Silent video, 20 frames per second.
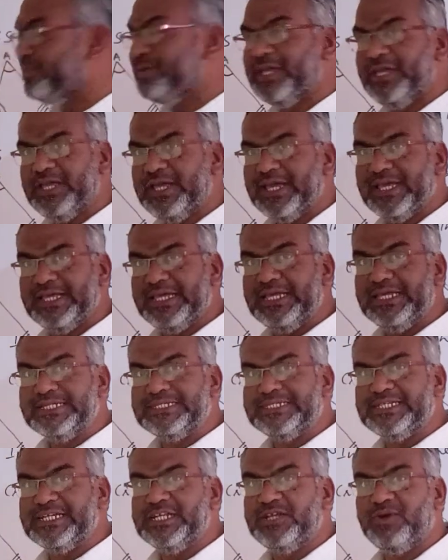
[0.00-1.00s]
be
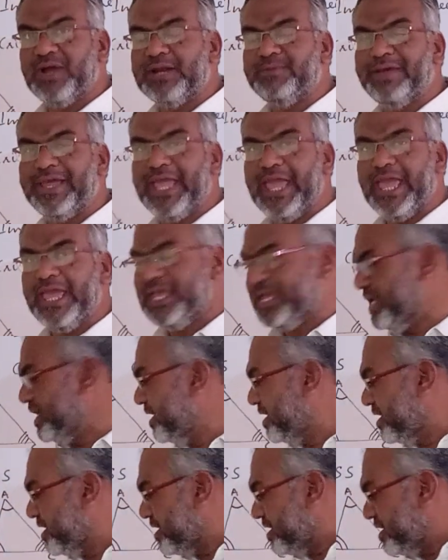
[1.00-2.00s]
EC divided by AE.
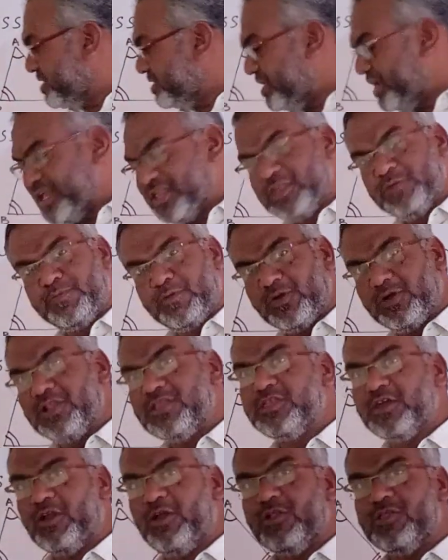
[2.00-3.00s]
The
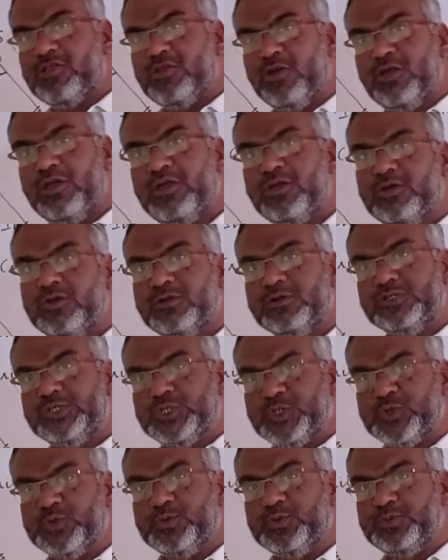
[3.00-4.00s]
reciprocals are also
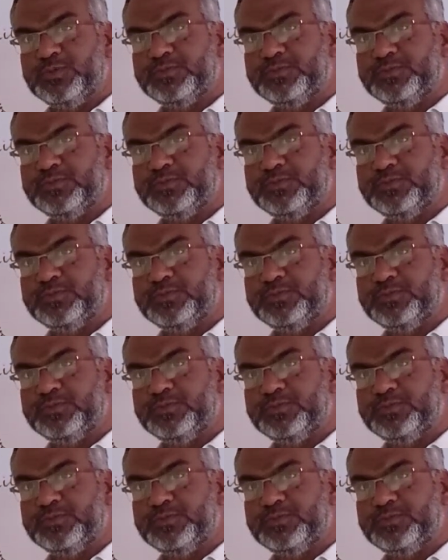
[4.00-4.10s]
true.